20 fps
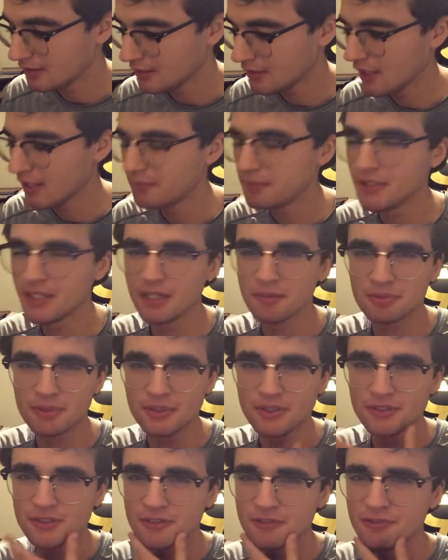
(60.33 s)
I mean, I'm
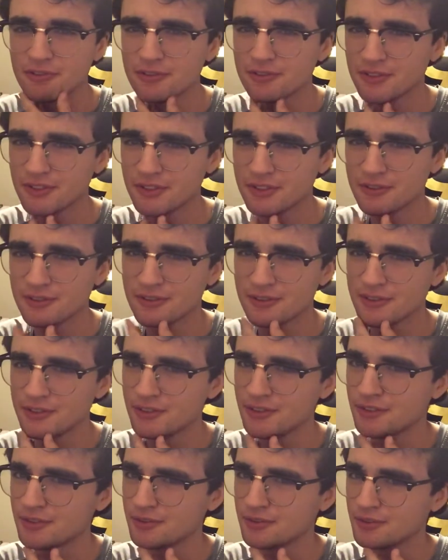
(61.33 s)
pretty sure 15 year old
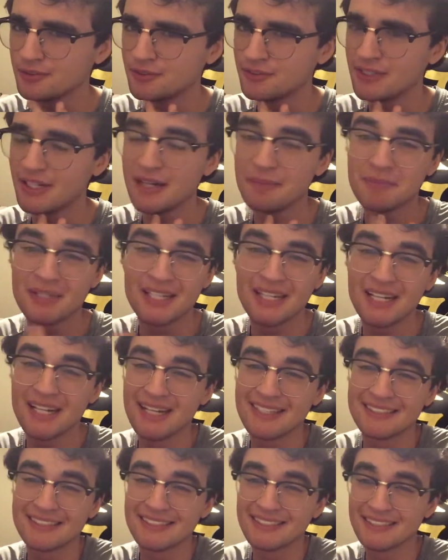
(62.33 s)
isn't too. I mean,
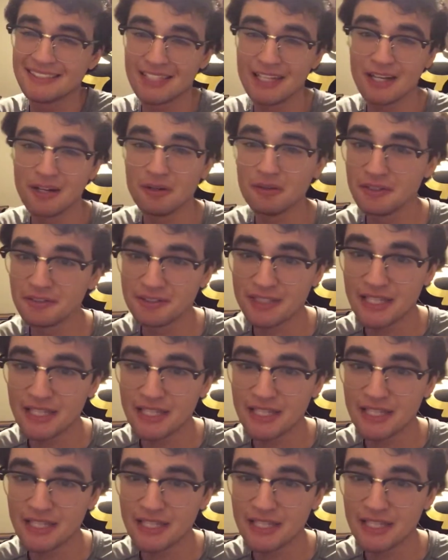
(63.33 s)
since I don't even